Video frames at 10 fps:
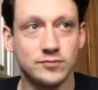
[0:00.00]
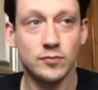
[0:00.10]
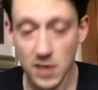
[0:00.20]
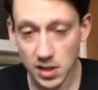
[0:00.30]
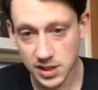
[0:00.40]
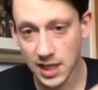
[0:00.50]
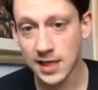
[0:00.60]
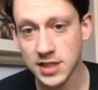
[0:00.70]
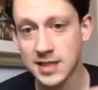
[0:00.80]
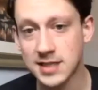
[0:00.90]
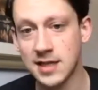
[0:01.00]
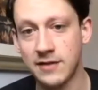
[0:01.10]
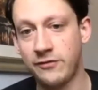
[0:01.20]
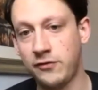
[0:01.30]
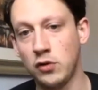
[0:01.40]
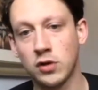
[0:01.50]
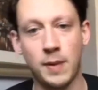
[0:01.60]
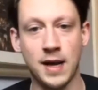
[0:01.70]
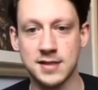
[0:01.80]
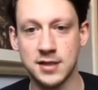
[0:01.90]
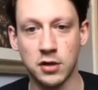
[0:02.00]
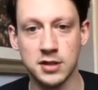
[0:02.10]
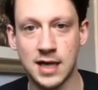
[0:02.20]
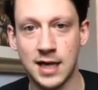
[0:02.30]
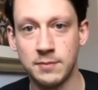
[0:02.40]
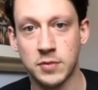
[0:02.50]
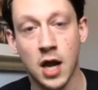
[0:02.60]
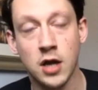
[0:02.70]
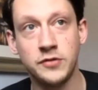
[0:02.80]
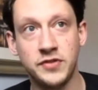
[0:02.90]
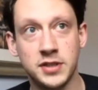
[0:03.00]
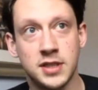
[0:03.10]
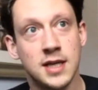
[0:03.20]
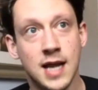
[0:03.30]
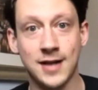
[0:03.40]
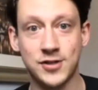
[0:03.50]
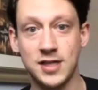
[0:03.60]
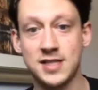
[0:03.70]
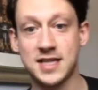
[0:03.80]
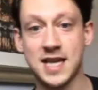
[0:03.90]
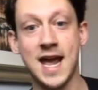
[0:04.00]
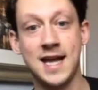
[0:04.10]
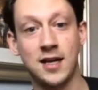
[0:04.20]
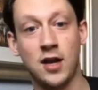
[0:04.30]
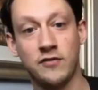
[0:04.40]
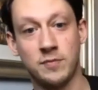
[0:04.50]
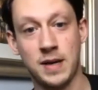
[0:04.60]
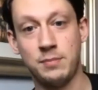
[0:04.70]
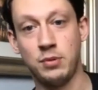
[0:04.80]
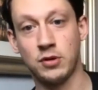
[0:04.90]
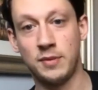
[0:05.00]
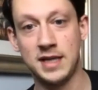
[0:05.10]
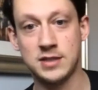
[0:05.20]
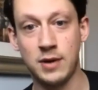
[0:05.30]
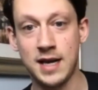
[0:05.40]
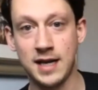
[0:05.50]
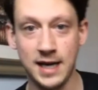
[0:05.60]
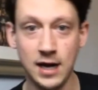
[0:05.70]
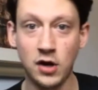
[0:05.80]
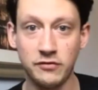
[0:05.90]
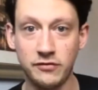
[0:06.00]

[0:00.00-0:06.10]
So the NHS is at full capacity all the time. COVID actually scared a lot of the people coming into A&E off.